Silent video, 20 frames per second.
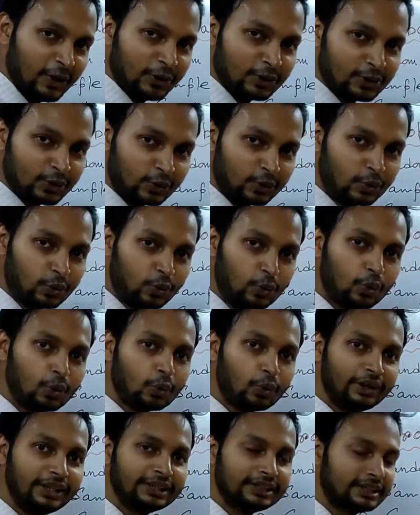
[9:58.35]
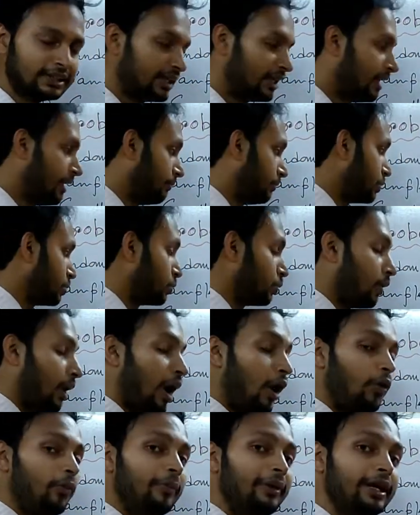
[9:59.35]
So 2 queens are left. So
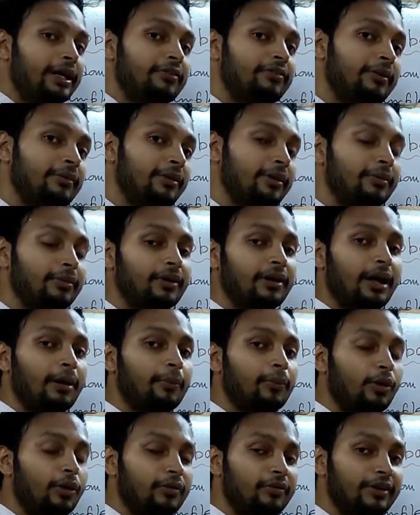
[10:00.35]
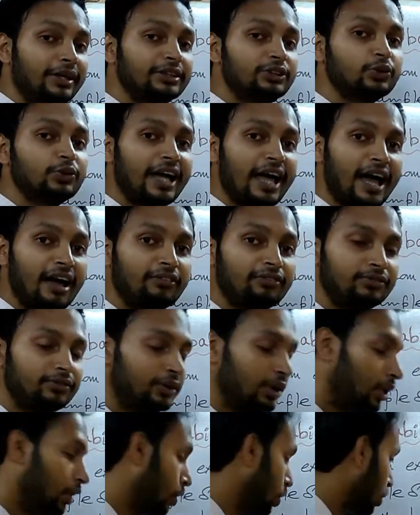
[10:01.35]
how many favorable number of events we have?